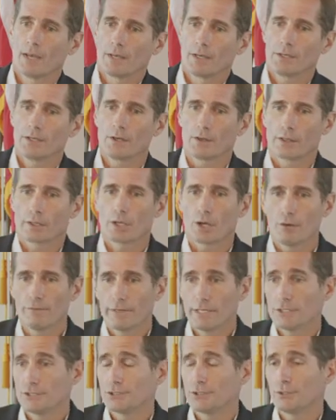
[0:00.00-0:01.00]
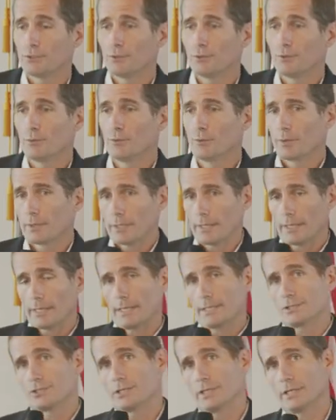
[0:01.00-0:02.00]
You know, the COVID issue,
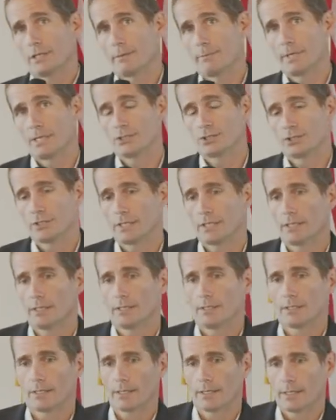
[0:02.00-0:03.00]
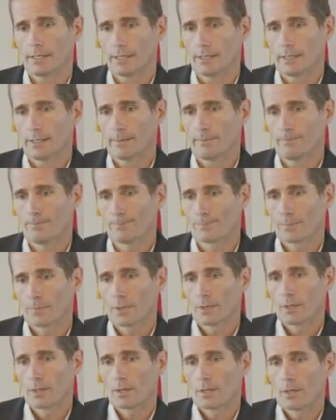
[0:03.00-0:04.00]
as Gina mentioned,
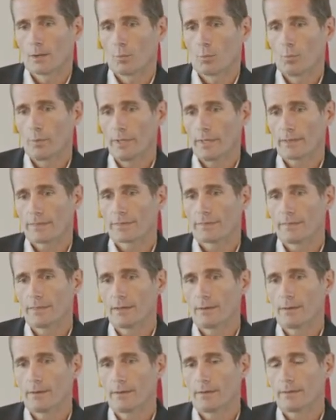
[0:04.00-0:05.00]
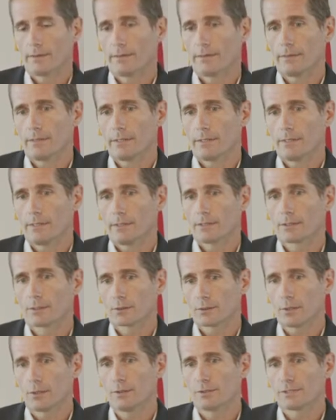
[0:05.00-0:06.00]
with the
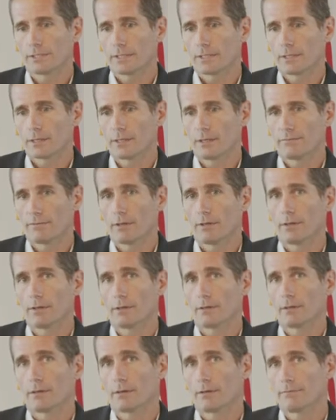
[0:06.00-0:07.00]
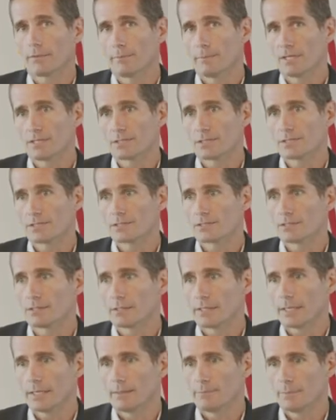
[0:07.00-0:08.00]
closing of the businesses
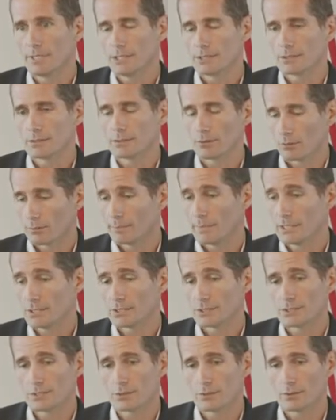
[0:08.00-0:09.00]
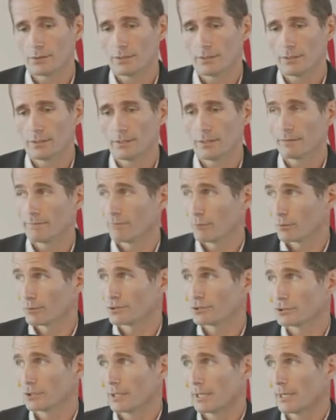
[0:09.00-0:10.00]
in beaches during the 4th
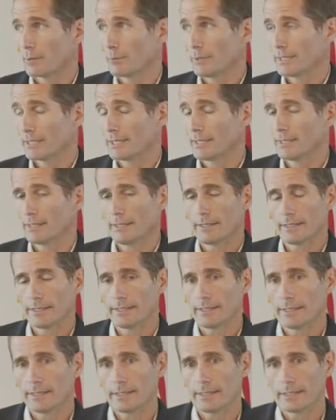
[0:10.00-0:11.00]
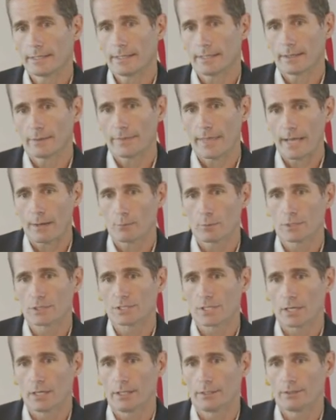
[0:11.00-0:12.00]
of July weekend, you know, that
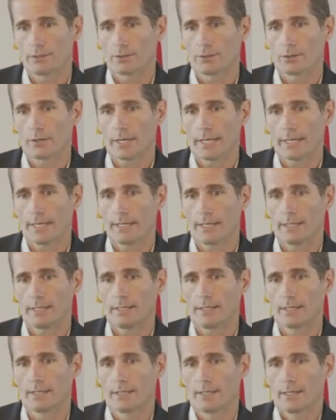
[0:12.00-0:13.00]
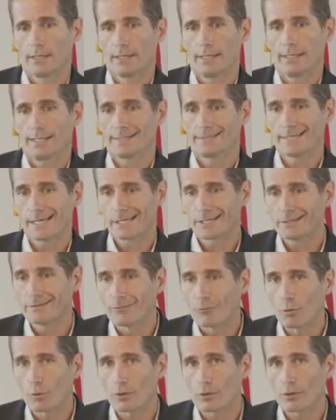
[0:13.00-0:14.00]
was under a
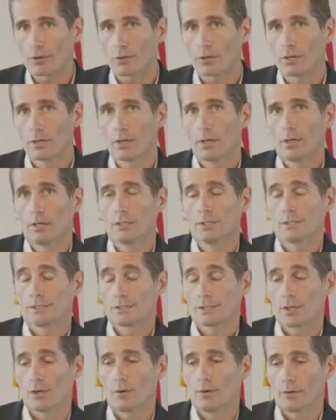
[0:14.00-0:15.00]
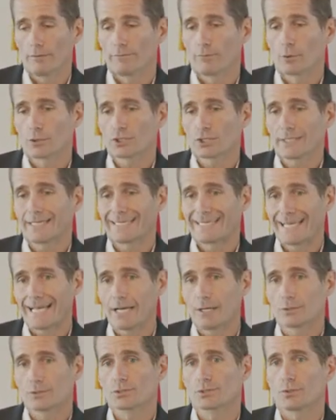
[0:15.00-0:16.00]
executive order. So unfortunately,
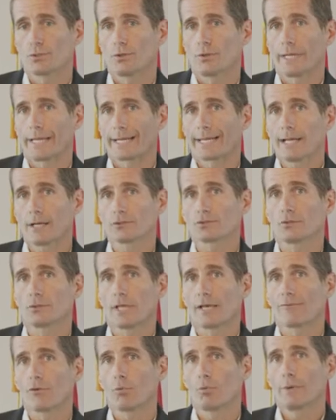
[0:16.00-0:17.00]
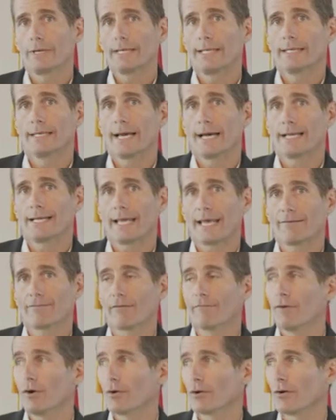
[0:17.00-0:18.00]
at a council level, we did not have
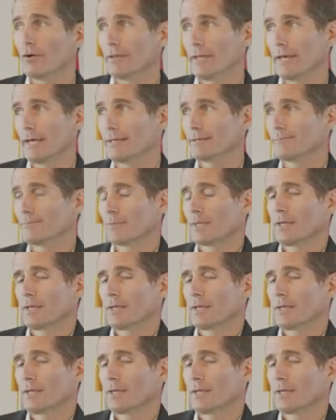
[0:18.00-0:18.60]
a vote on that.